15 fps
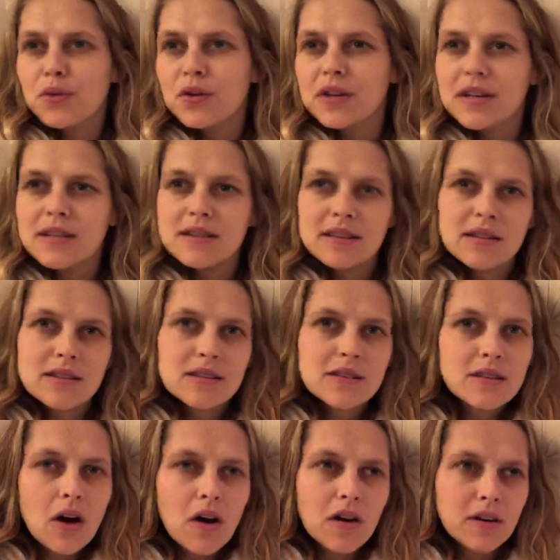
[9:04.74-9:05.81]
booties and
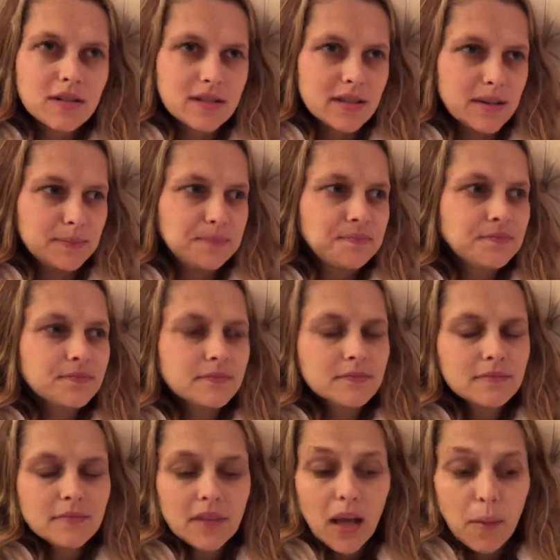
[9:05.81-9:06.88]
socks, and
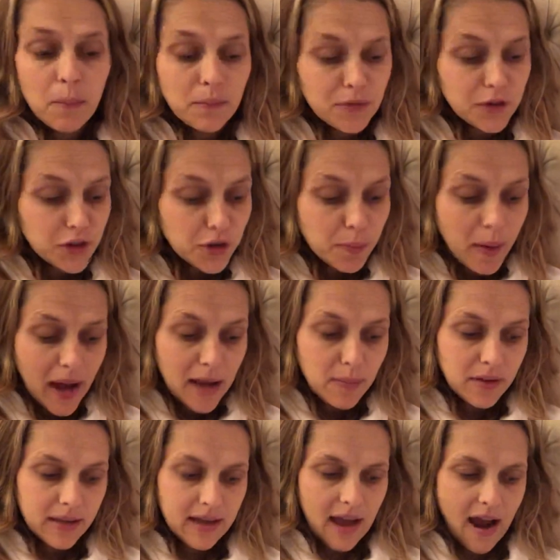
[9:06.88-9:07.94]
a new
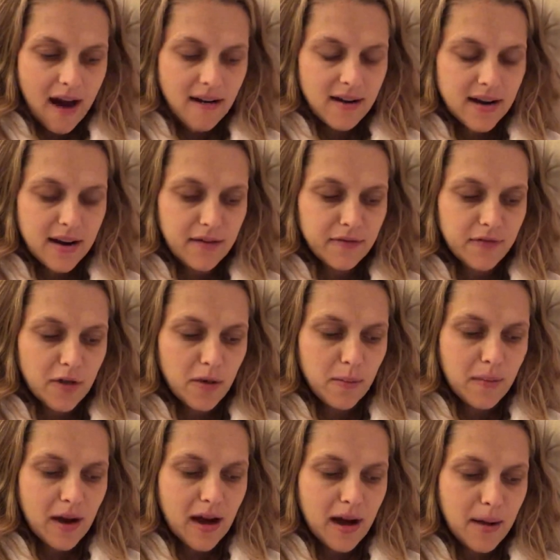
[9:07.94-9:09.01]
baby carrier from
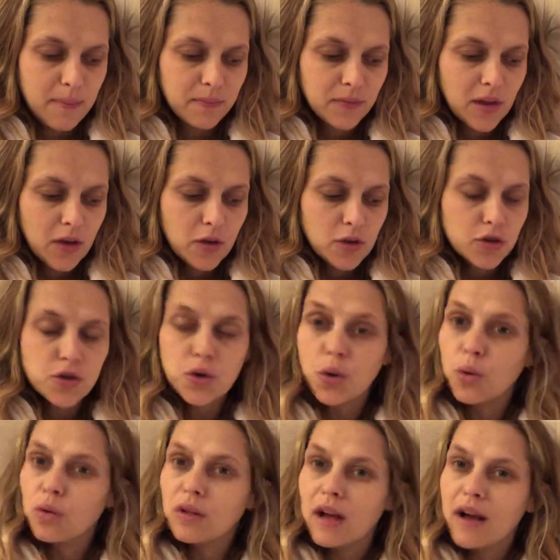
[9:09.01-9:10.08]

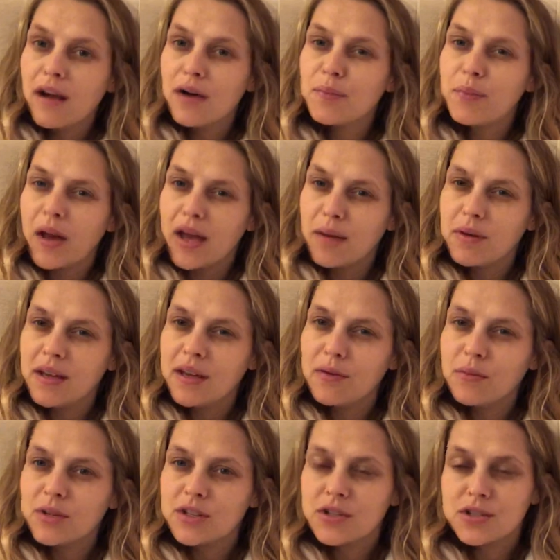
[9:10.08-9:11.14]
Tula Baby,
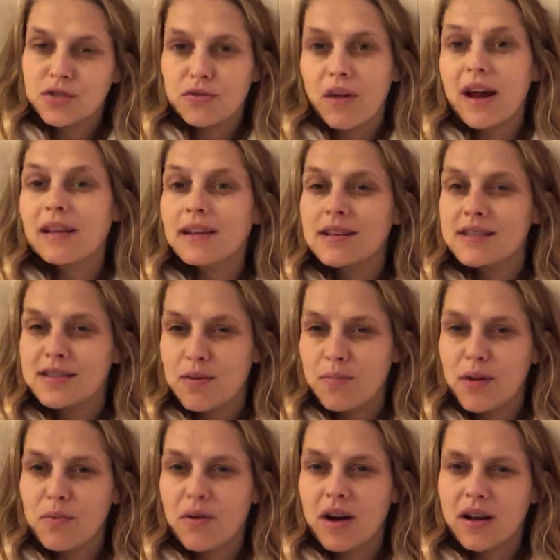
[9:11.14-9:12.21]
which is great. They sent
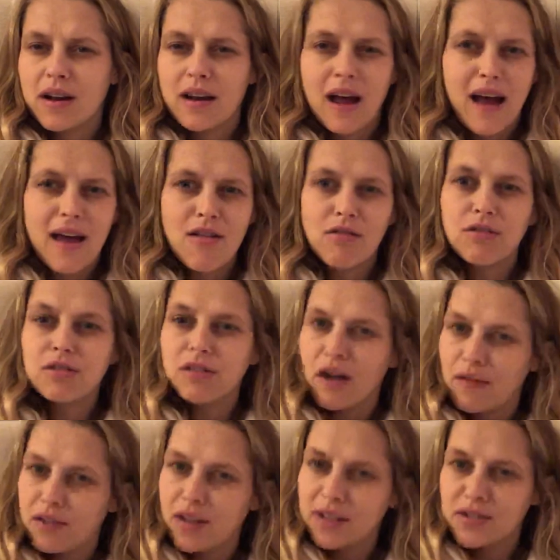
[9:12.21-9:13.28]
me one and I
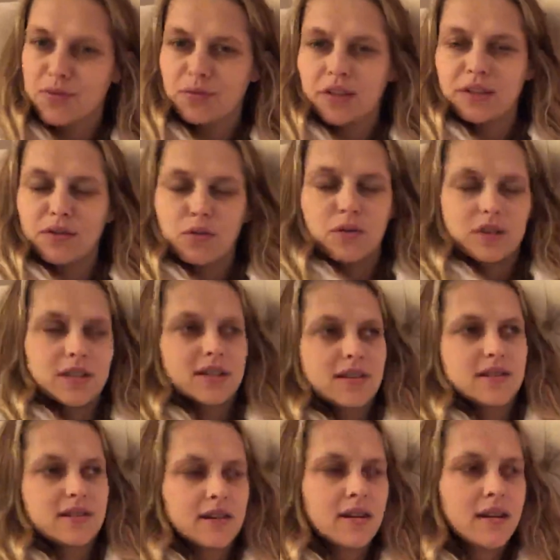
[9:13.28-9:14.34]
love it. It's really gorgeous.
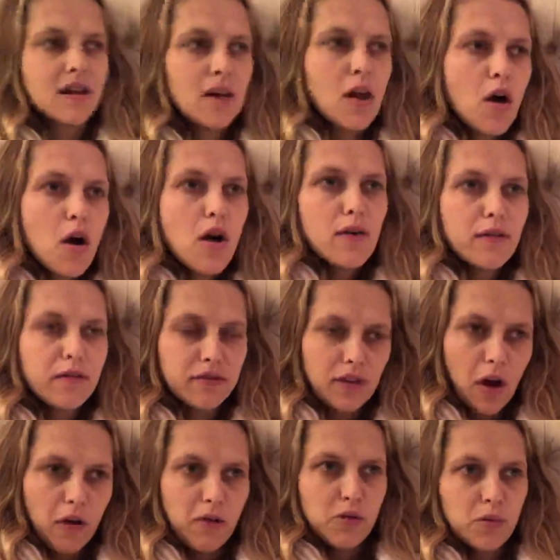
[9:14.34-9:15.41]
It's a
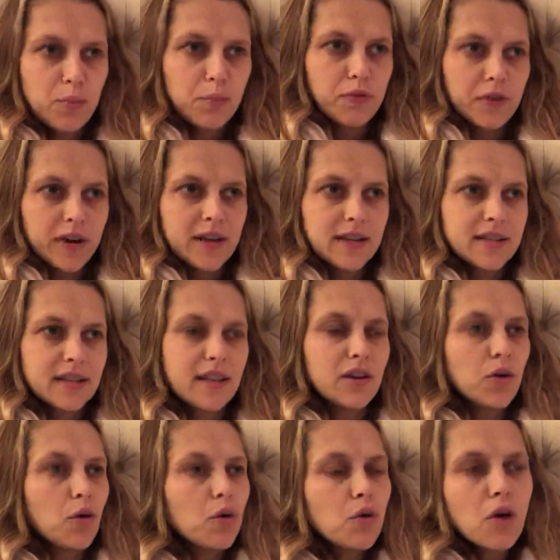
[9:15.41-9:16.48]
floral print, and then
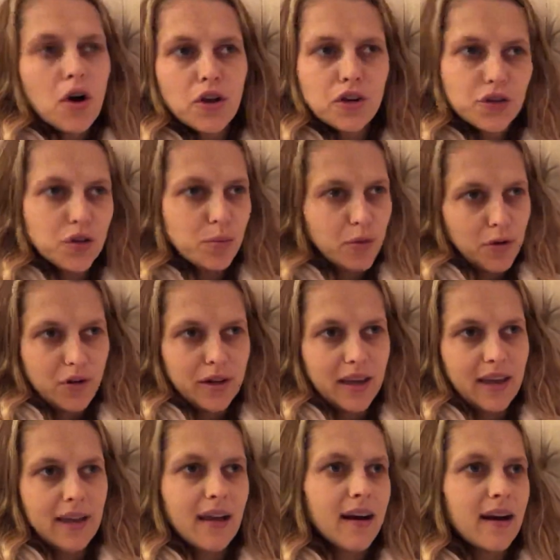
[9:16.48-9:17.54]
all her newborn
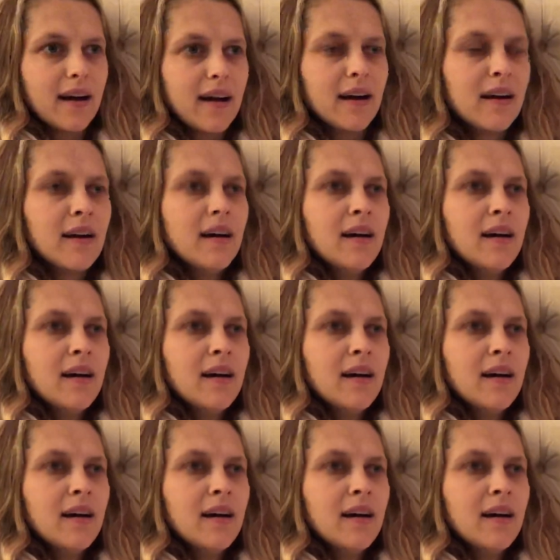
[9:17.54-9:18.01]
gear,